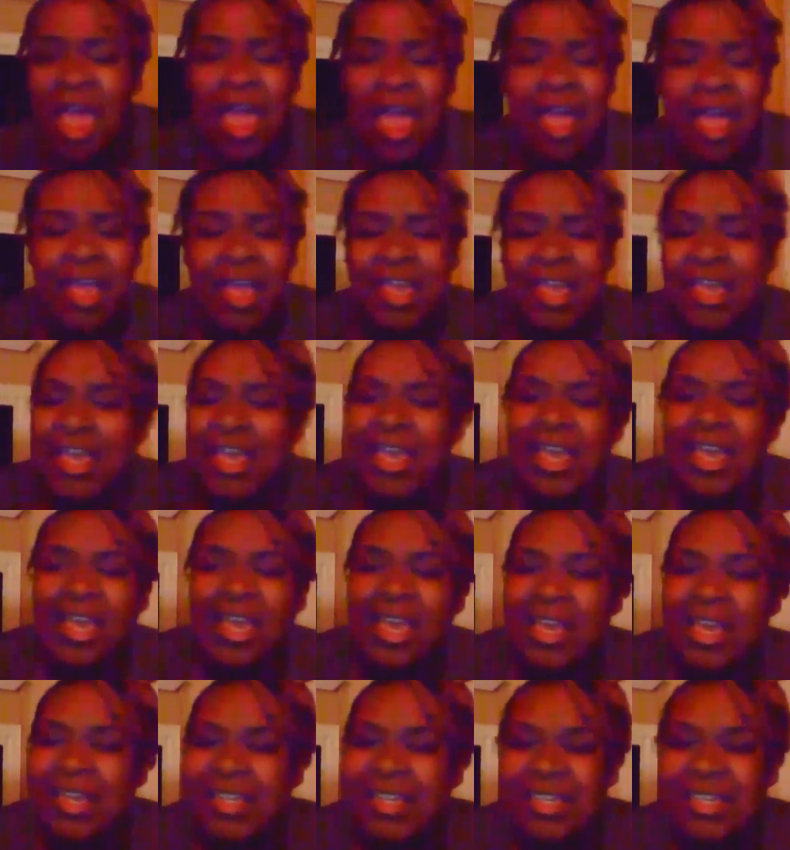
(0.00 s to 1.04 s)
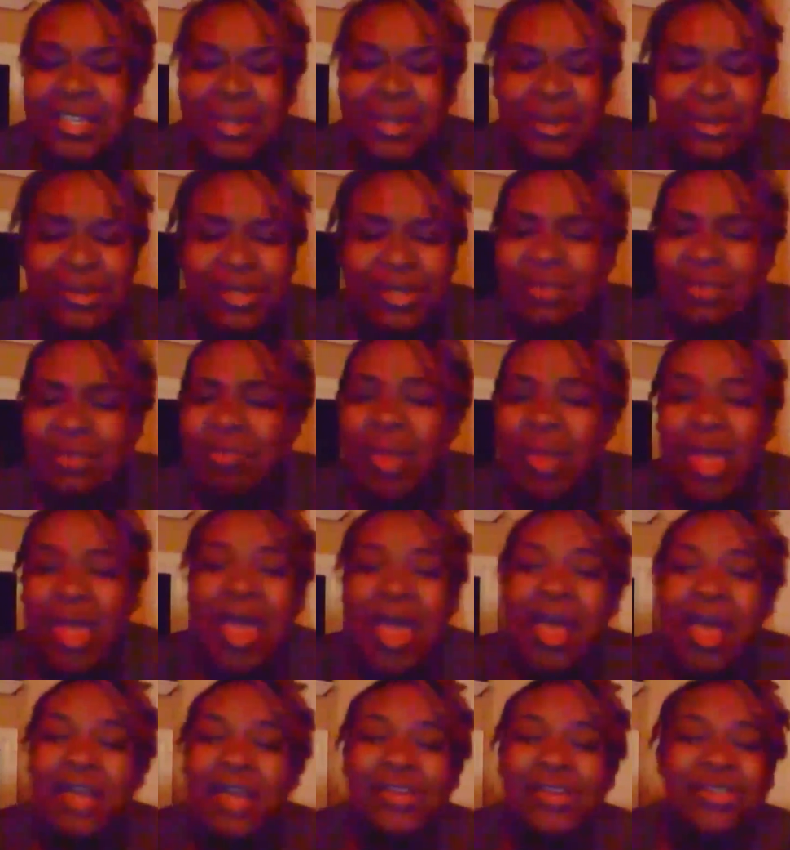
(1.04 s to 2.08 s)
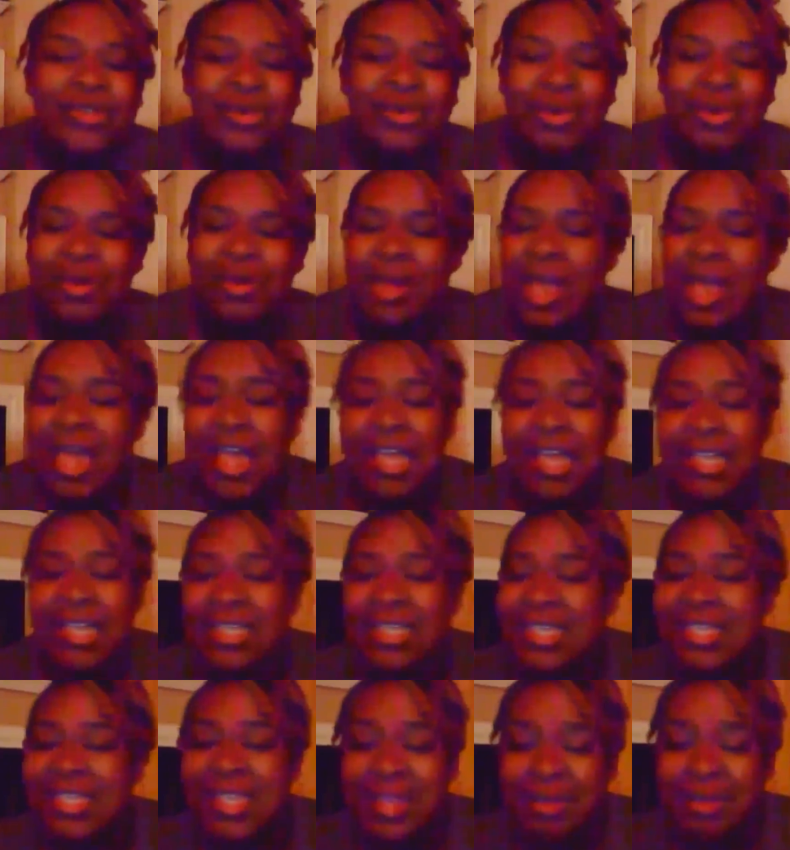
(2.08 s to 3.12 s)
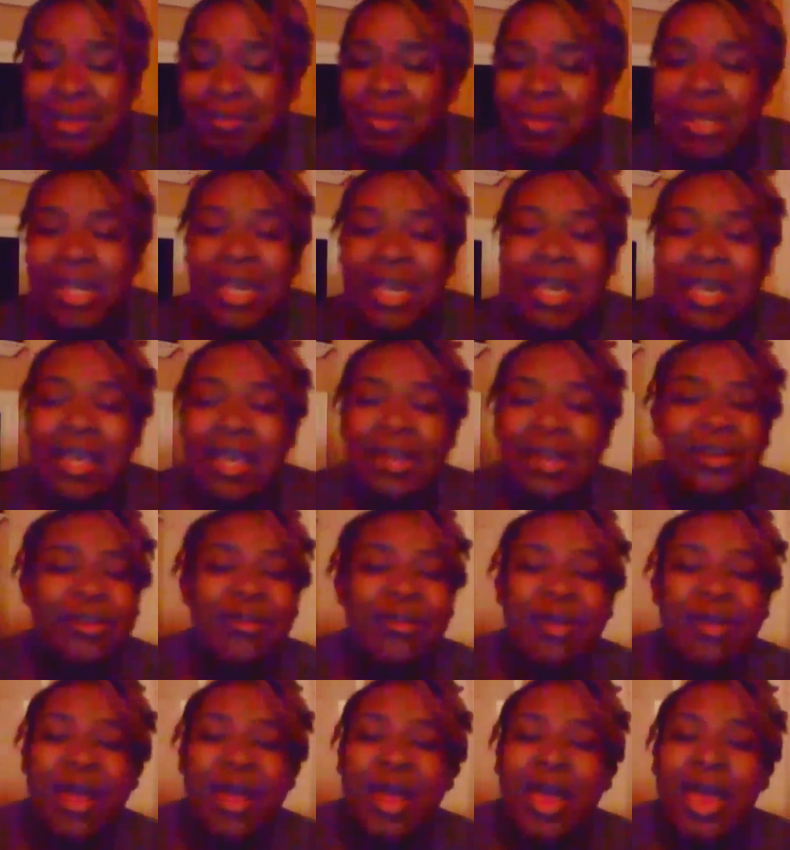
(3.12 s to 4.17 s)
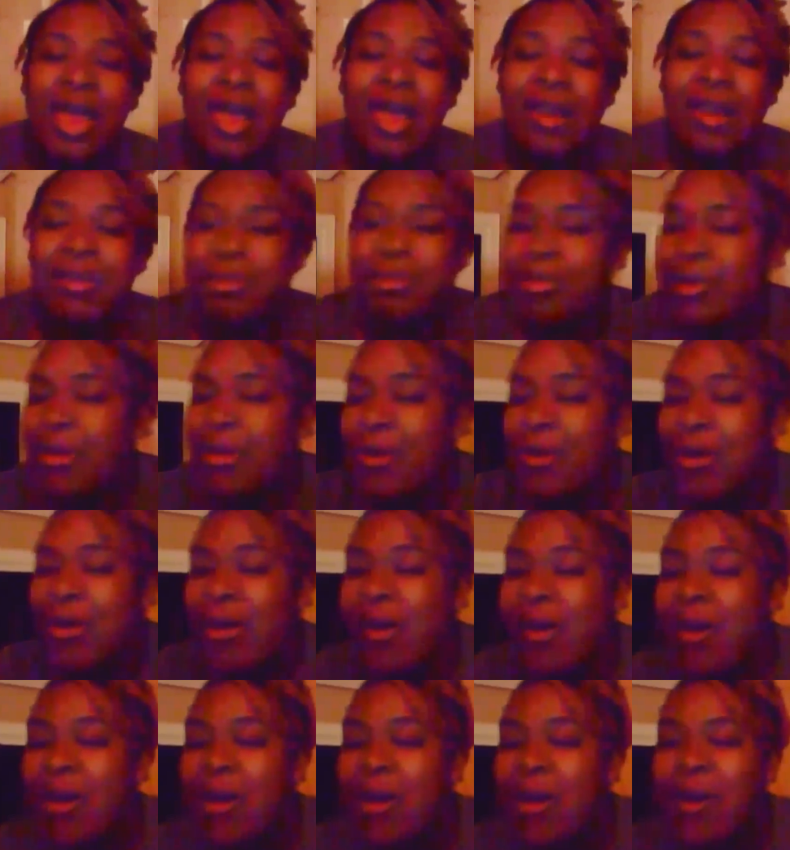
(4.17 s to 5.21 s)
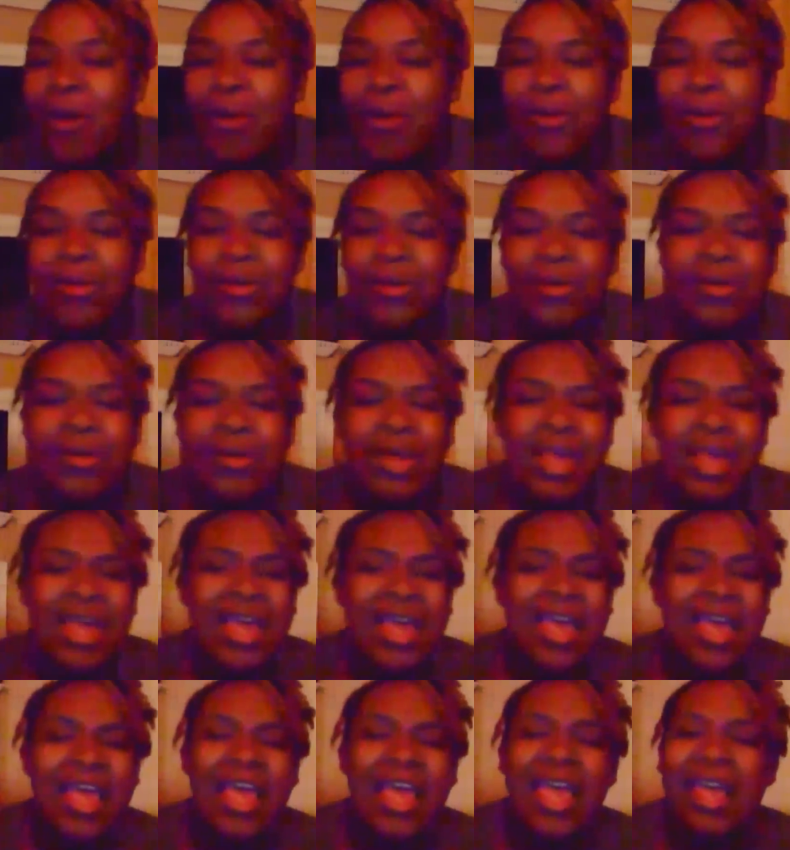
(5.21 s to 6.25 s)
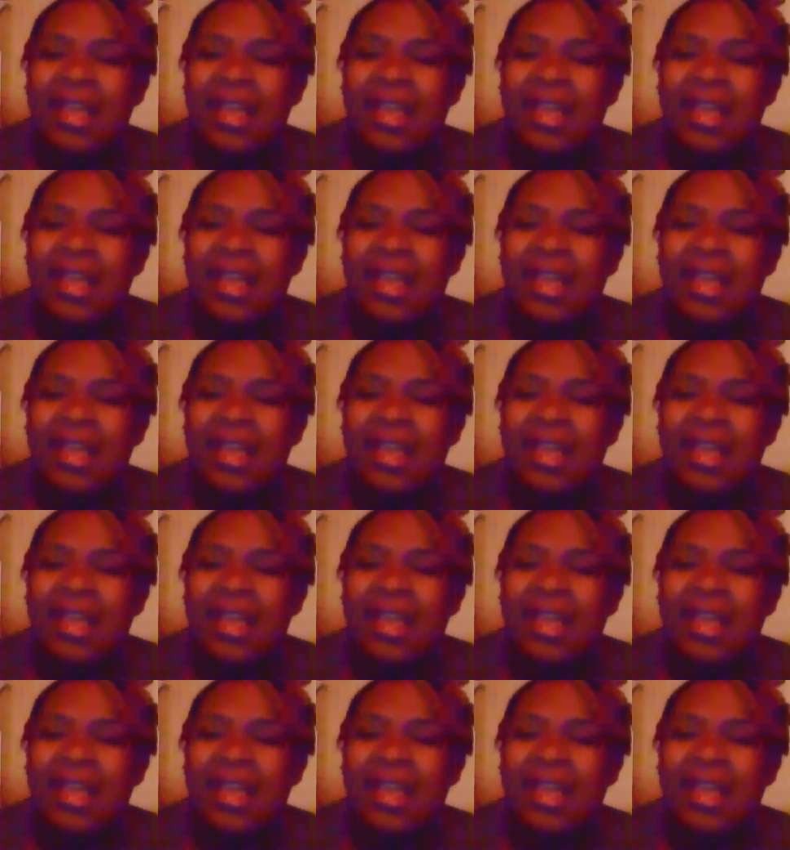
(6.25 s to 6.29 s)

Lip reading: He is so special. He's simply incredible. An